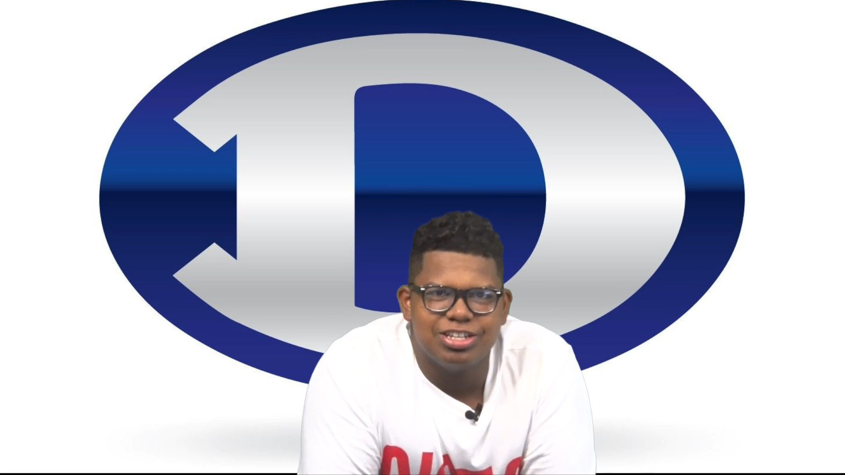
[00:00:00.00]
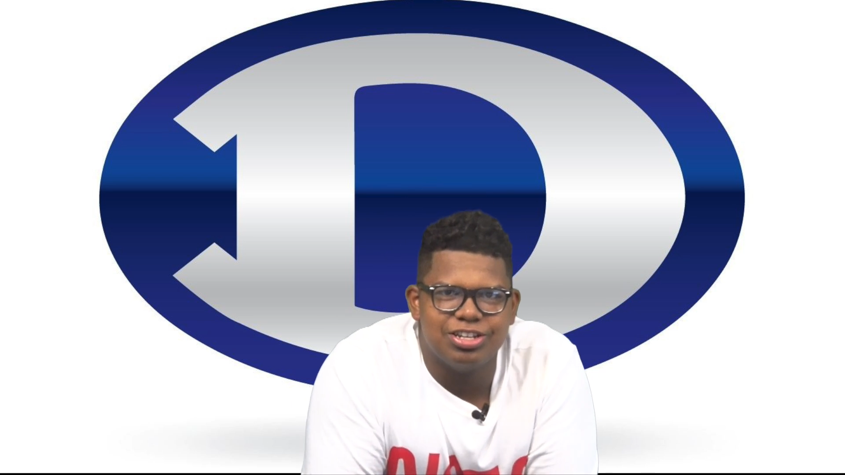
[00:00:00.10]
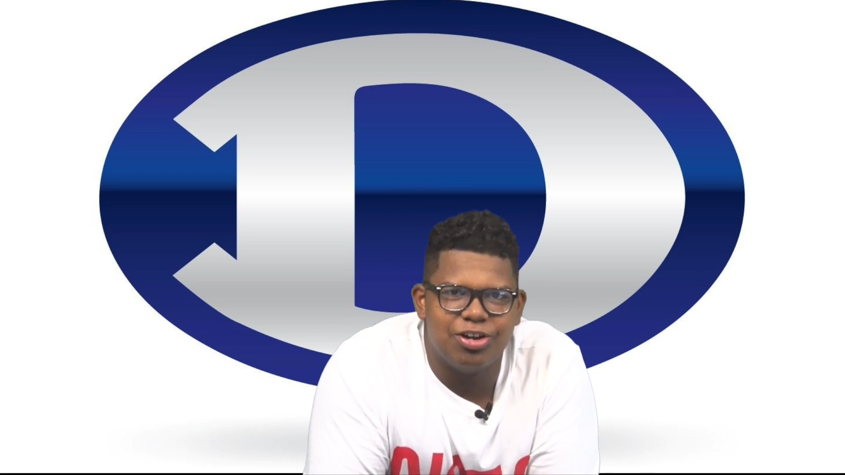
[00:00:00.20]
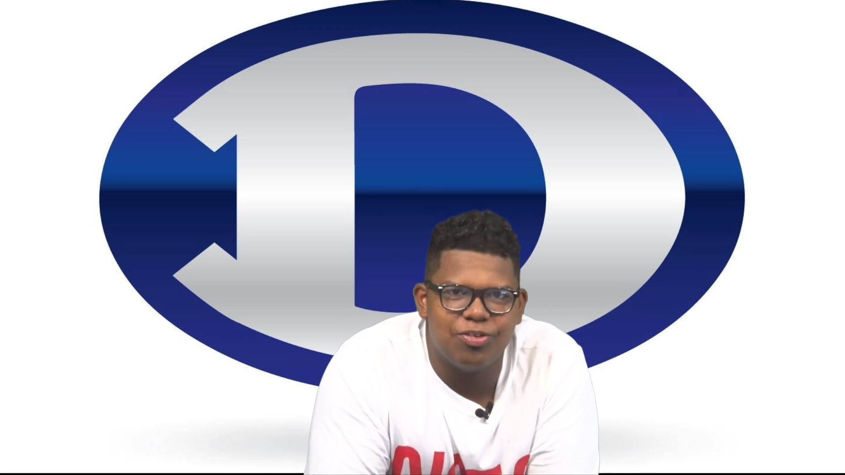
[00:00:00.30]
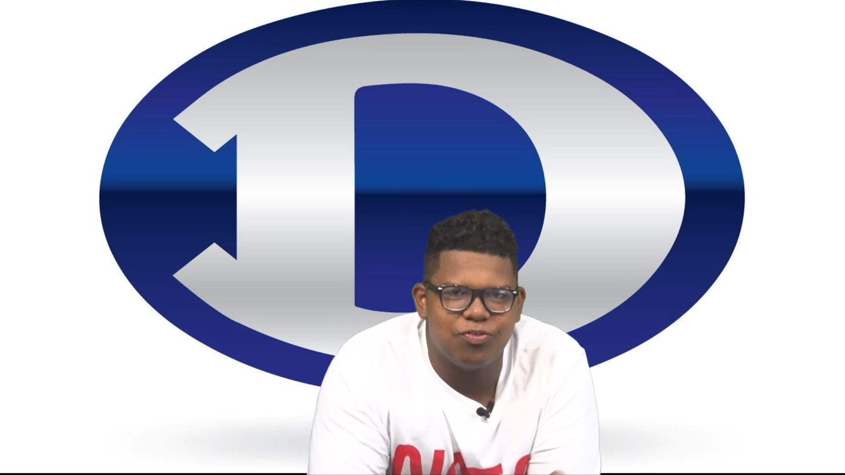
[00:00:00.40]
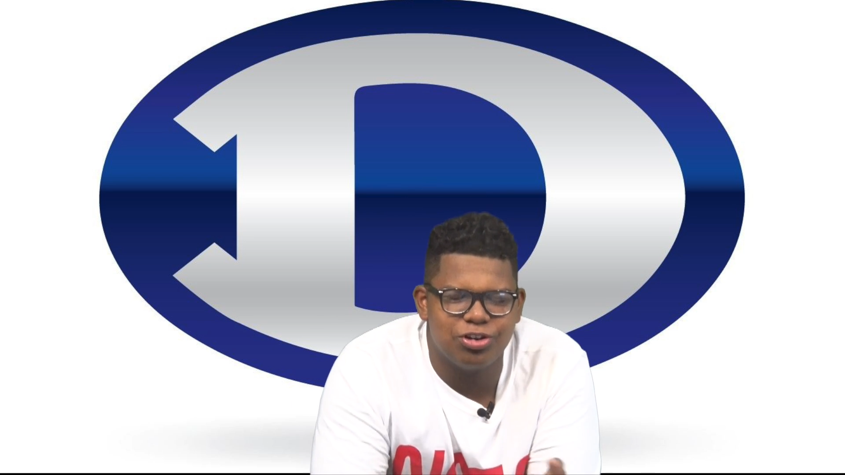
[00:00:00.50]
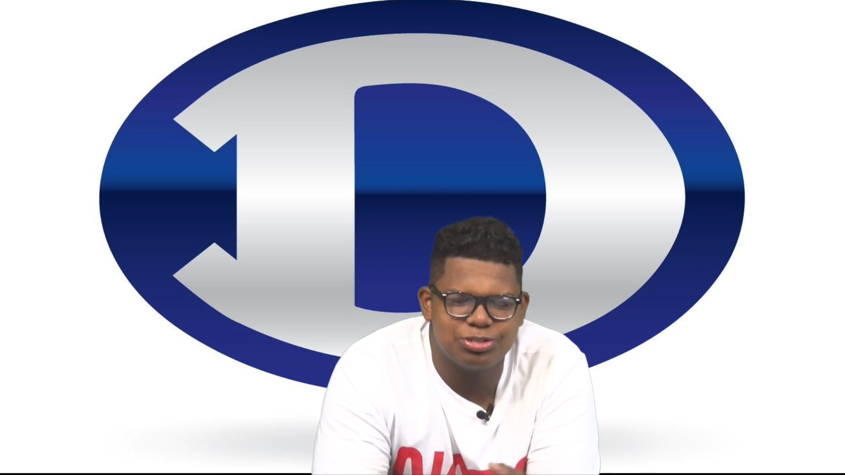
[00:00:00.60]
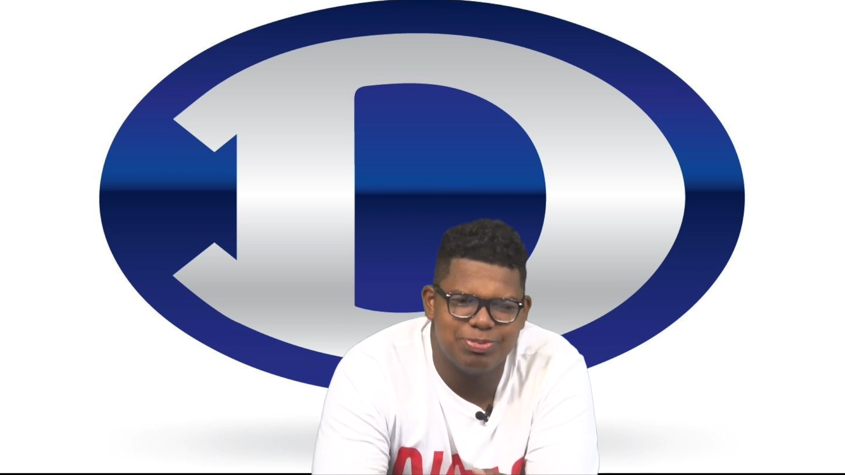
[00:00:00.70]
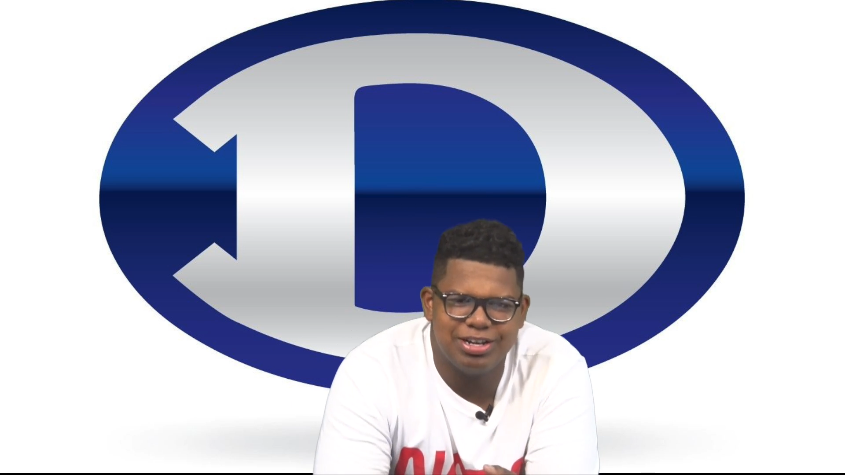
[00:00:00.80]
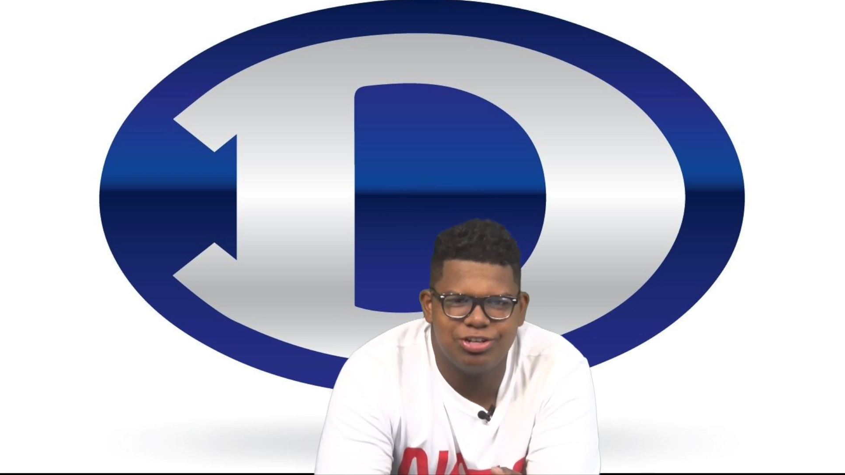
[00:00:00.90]
No,
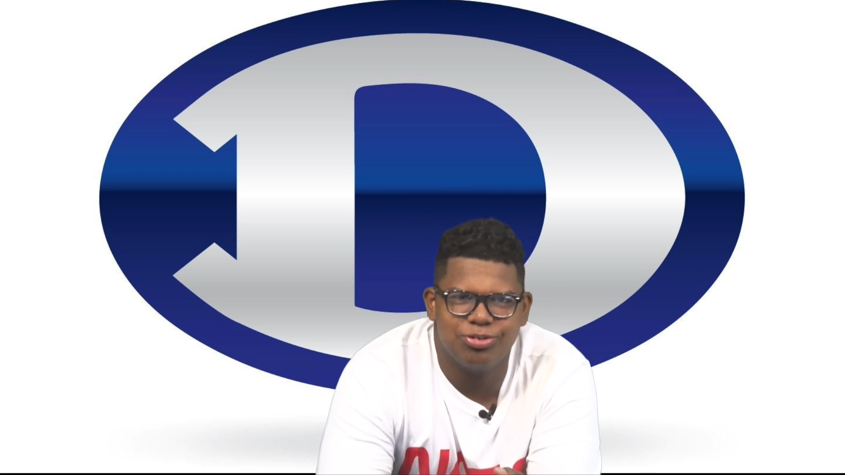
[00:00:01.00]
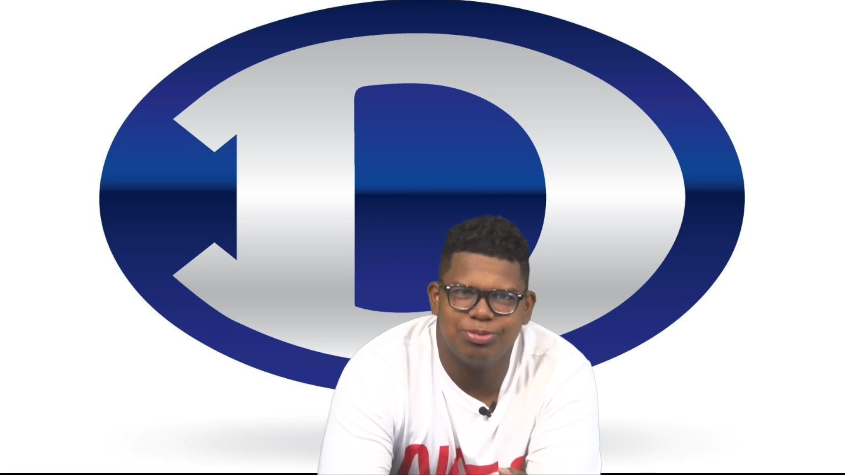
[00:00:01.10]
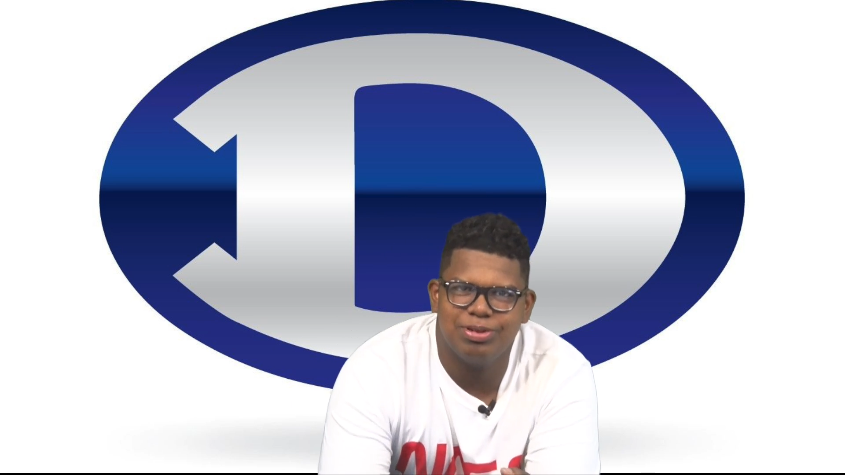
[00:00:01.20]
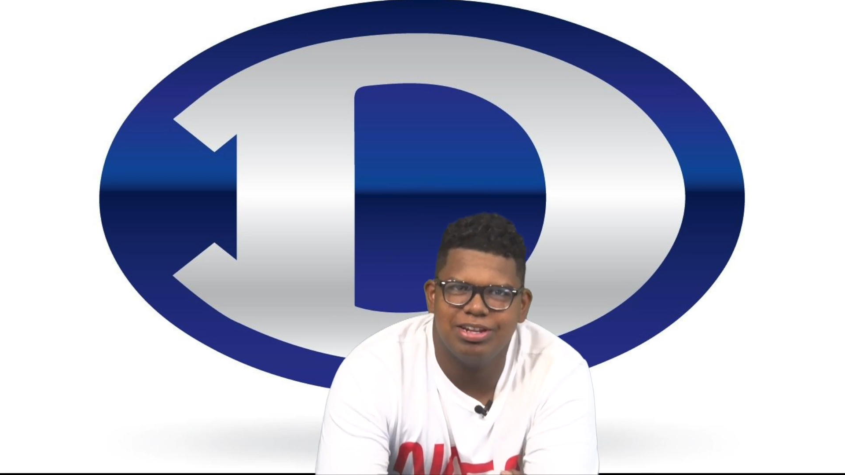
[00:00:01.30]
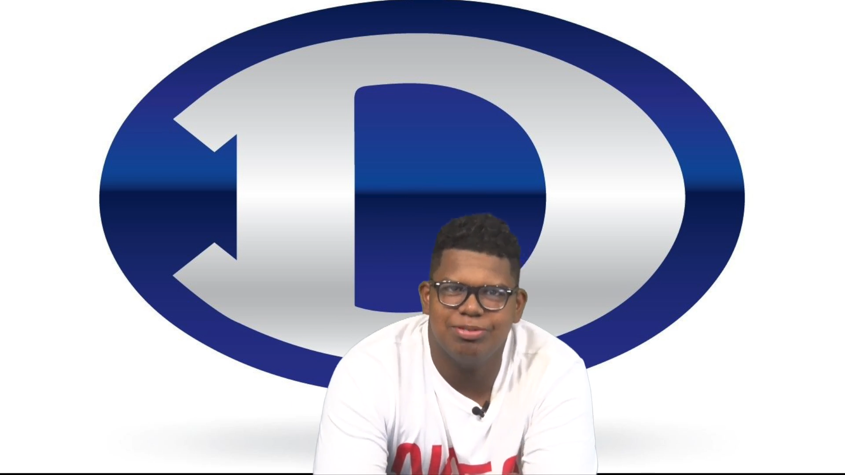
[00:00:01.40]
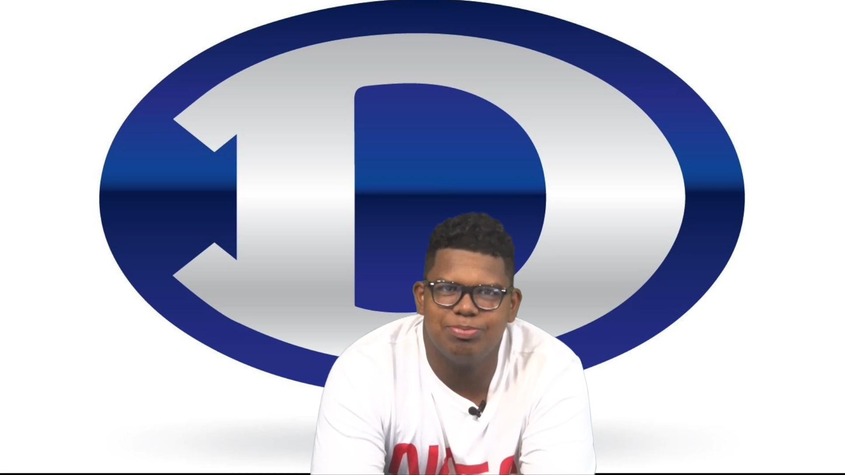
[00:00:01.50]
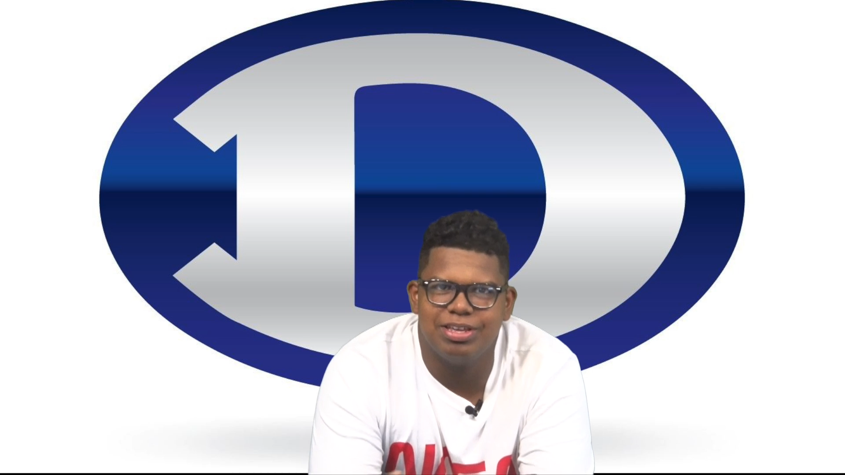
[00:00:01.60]
first mandatory meeting will